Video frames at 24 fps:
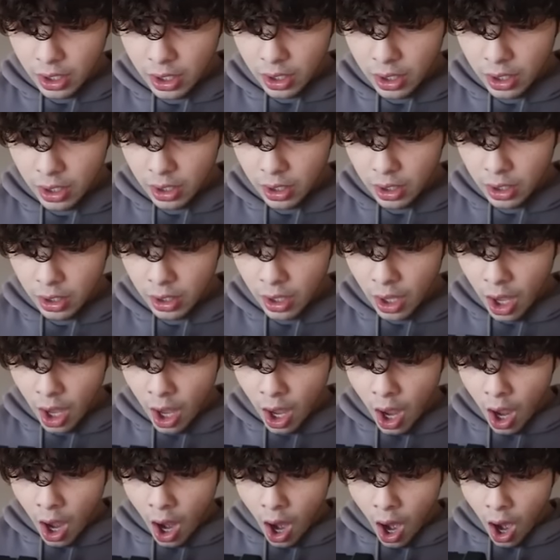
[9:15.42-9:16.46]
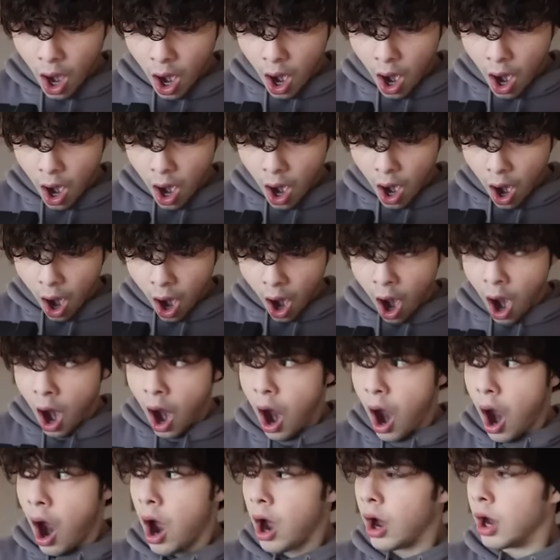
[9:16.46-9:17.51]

Nothing is said.